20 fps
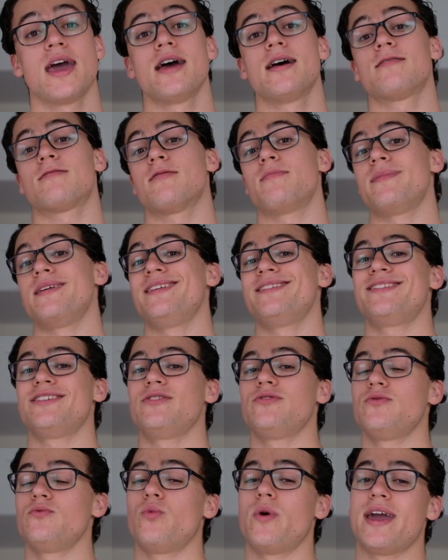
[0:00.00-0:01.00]
Some
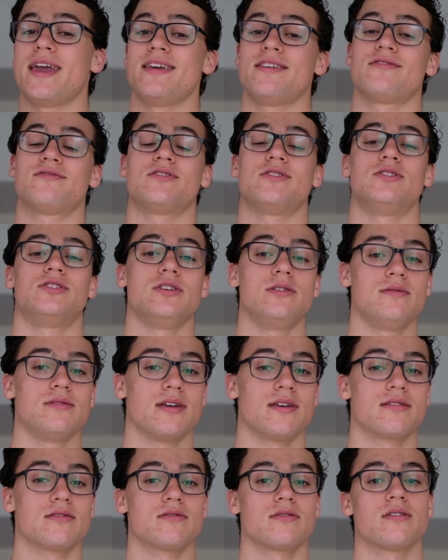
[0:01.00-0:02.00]
easy ways to do
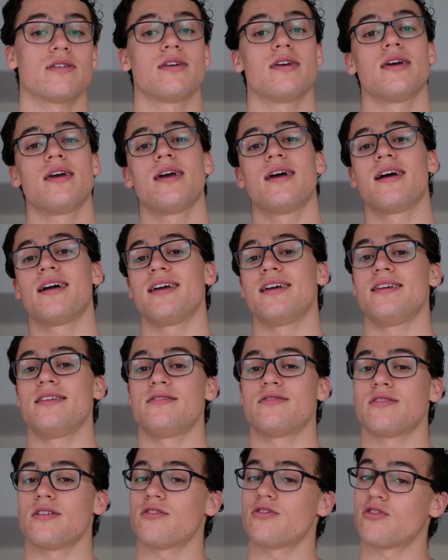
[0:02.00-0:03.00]
this
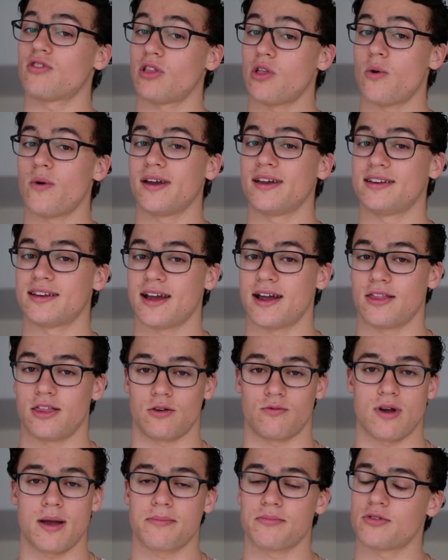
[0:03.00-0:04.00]
is slowing down the
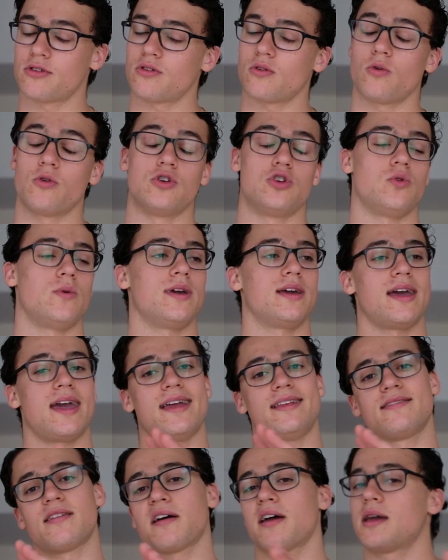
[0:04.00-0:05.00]
reps or doing a
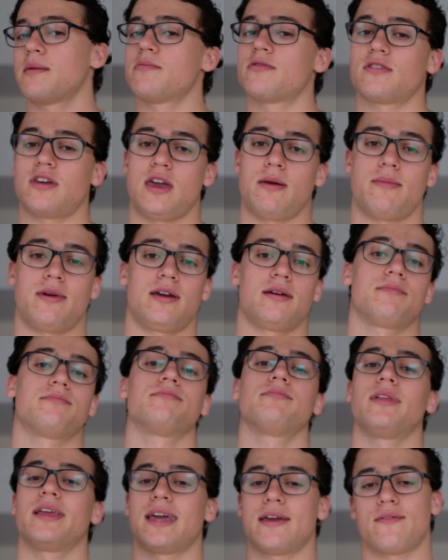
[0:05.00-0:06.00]
time scheming.
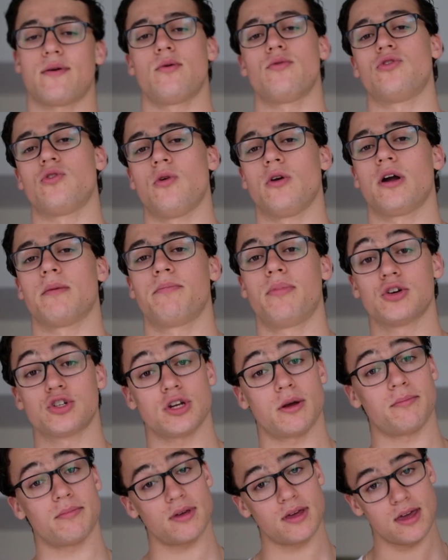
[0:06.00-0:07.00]
Like if I was doing a
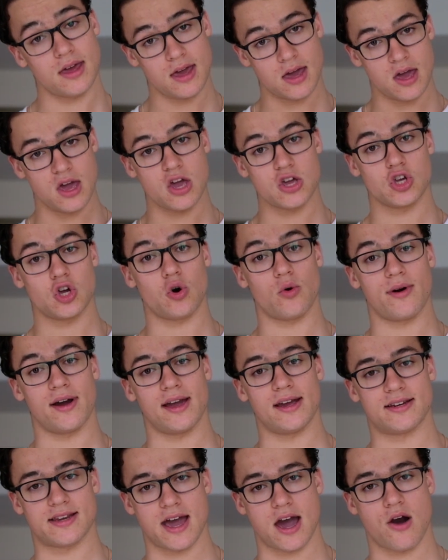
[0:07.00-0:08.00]
push-up,
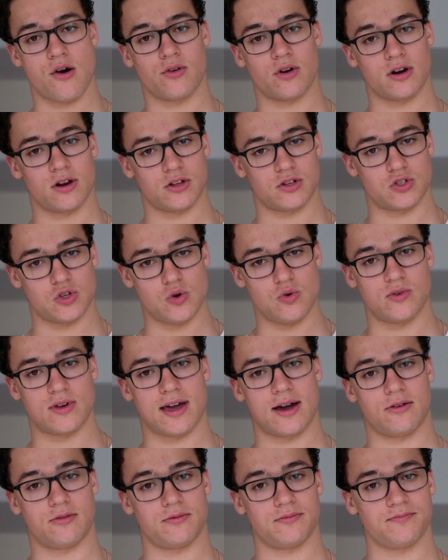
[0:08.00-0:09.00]
going down on a 2
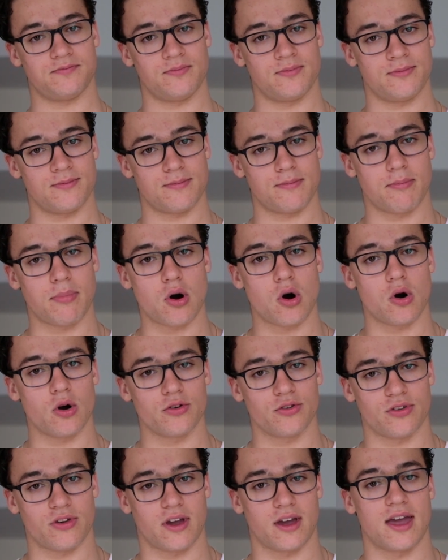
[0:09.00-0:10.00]
count,
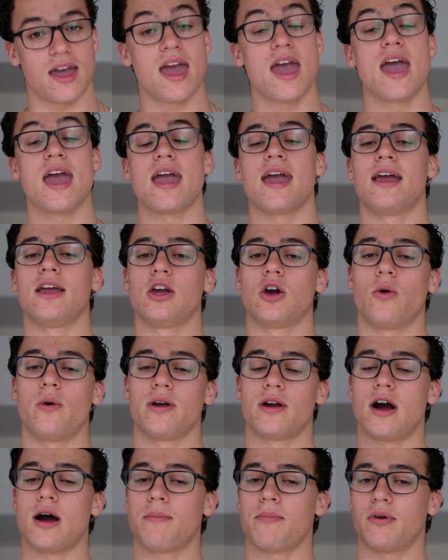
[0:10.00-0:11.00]
pausing, and
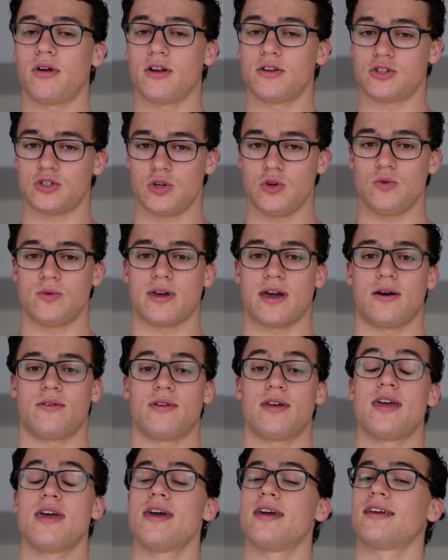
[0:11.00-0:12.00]
going up on a 2 count
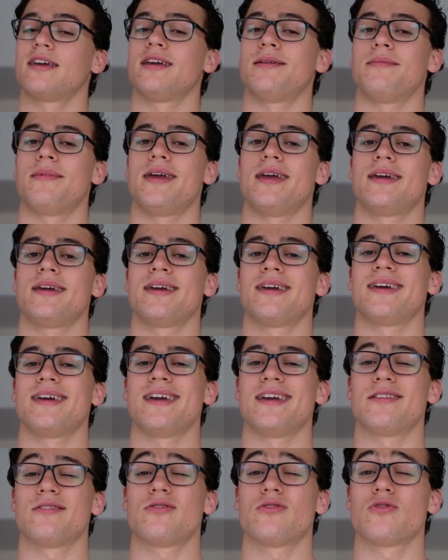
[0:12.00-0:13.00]
can make
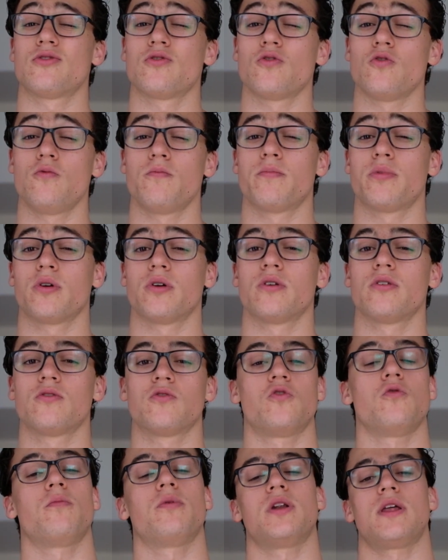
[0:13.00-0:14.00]
it super
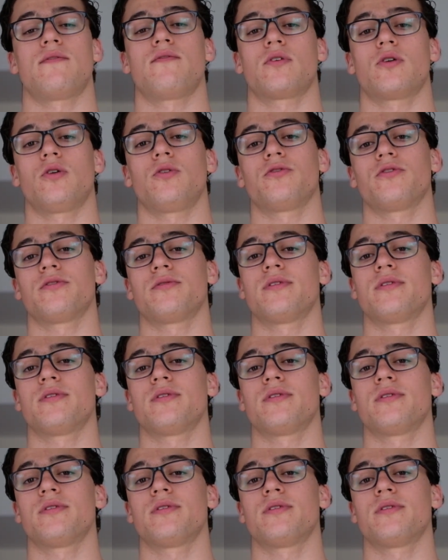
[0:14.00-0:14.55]
difficult.